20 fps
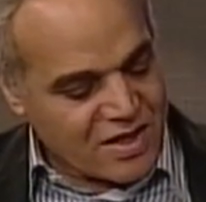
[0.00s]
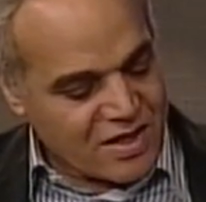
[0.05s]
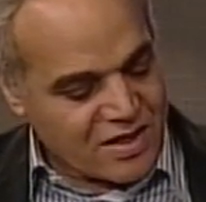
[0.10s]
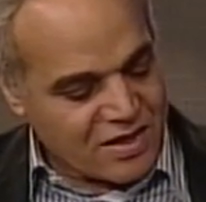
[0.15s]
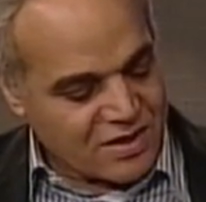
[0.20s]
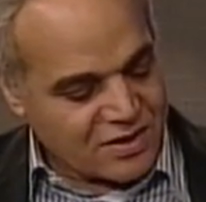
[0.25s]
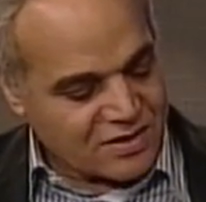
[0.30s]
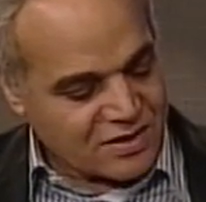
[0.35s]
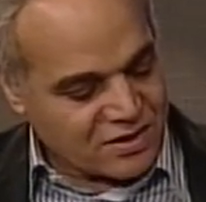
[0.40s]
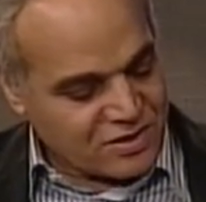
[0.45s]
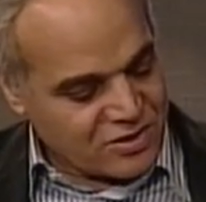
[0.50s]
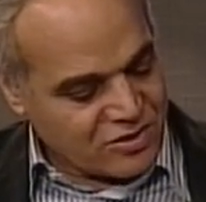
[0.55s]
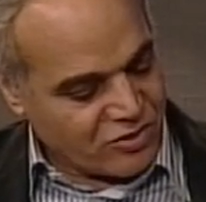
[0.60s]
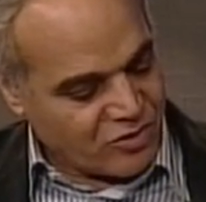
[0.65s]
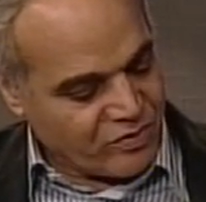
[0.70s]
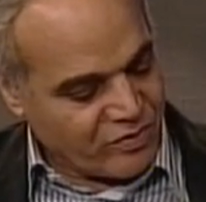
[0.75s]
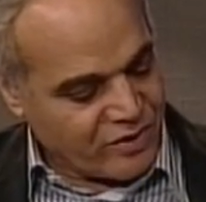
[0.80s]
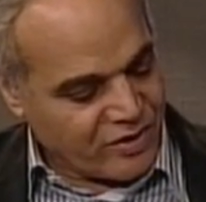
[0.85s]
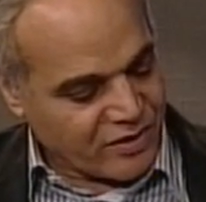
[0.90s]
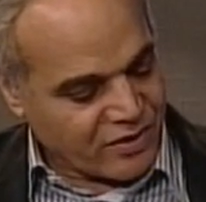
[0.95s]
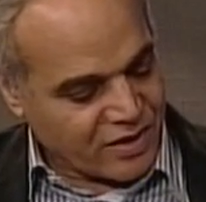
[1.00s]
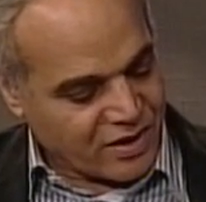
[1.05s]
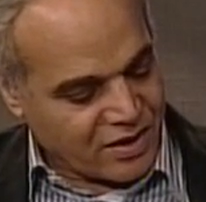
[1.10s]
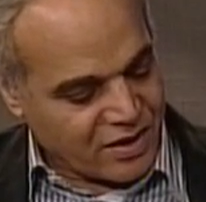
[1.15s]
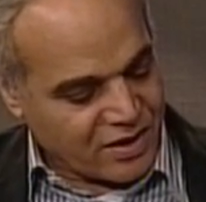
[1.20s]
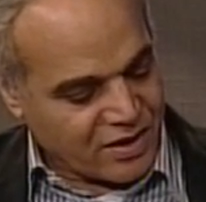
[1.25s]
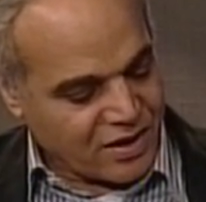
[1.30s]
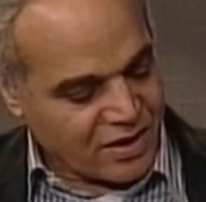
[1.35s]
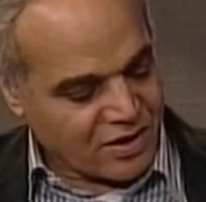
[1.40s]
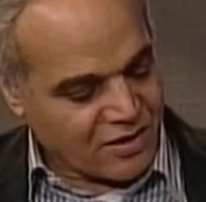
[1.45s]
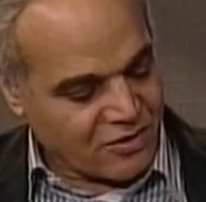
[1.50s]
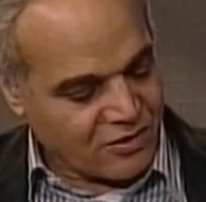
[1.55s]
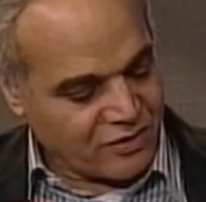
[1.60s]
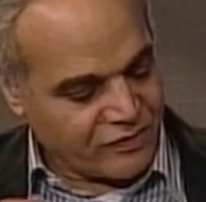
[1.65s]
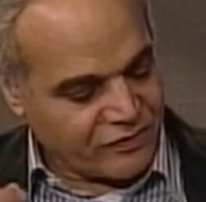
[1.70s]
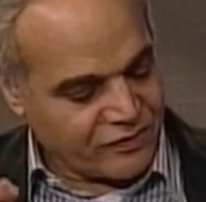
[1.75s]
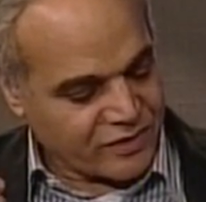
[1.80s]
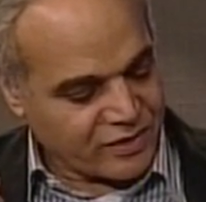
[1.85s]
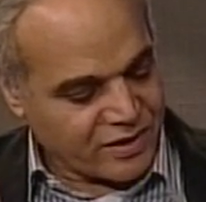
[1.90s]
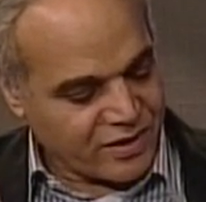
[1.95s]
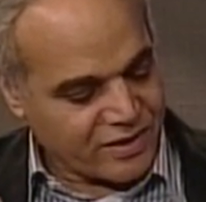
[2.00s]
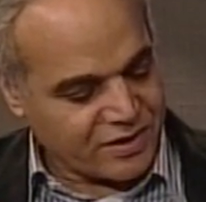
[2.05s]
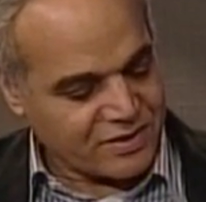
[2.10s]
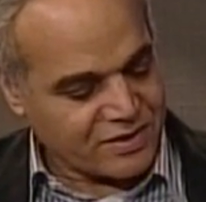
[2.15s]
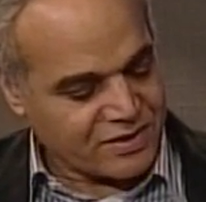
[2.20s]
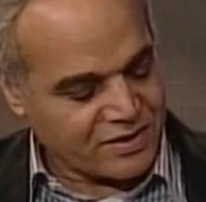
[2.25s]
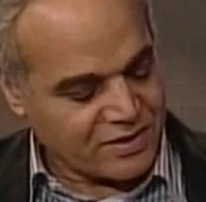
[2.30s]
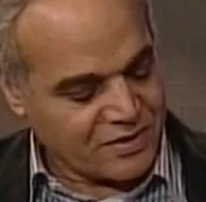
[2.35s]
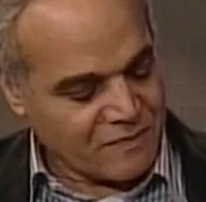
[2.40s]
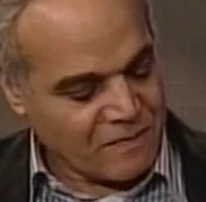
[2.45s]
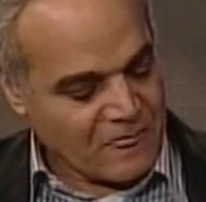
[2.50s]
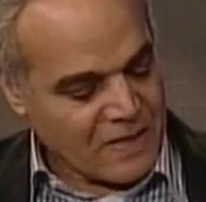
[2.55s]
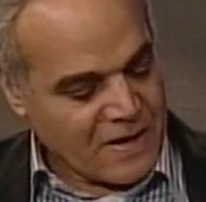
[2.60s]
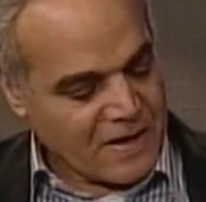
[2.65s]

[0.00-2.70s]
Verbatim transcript: here is in your book, uh, A Call for Heresy,